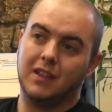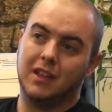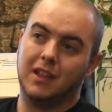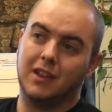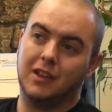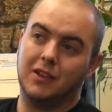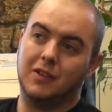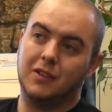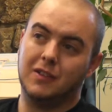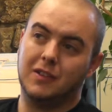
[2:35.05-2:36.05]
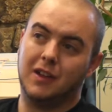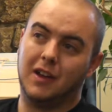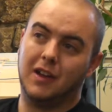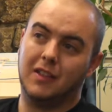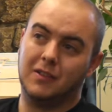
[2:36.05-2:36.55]
And
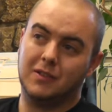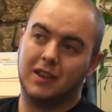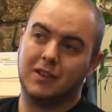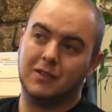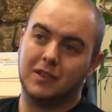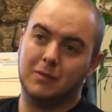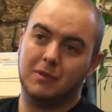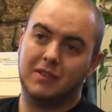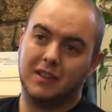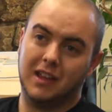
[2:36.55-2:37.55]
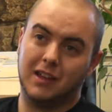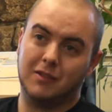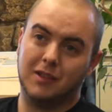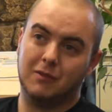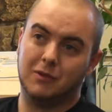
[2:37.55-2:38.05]
there's actually a
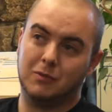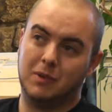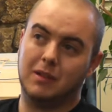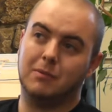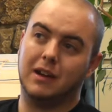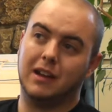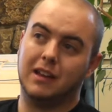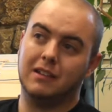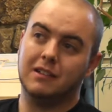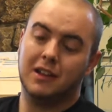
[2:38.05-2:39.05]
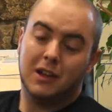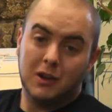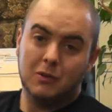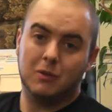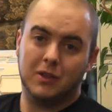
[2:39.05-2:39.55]
mistake that was made by
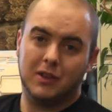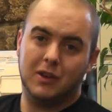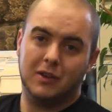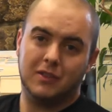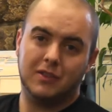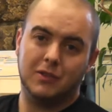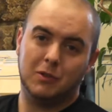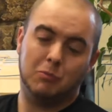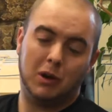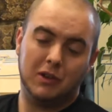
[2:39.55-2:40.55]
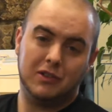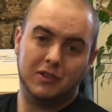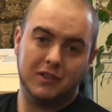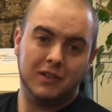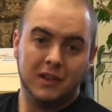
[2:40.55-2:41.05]
one of the nurses who had
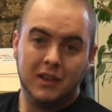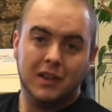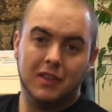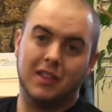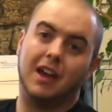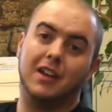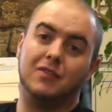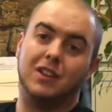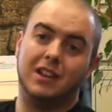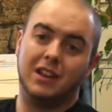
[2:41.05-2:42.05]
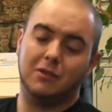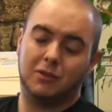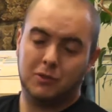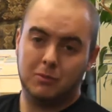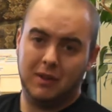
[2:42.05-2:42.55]
punched the IV needle
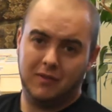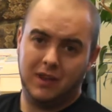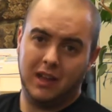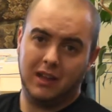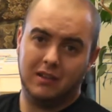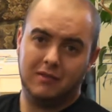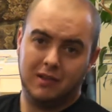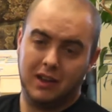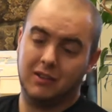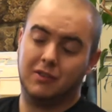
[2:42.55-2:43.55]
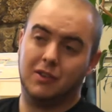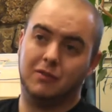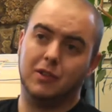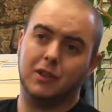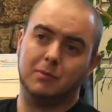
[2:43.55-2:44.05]
through my vein, and it started
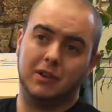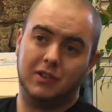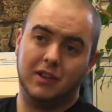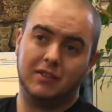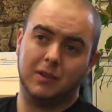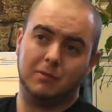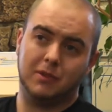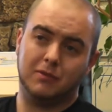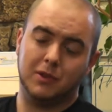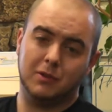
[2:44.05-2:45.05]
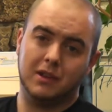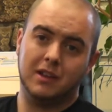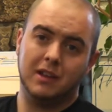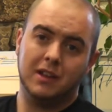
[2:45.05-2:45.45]
filling my chest up with fluid.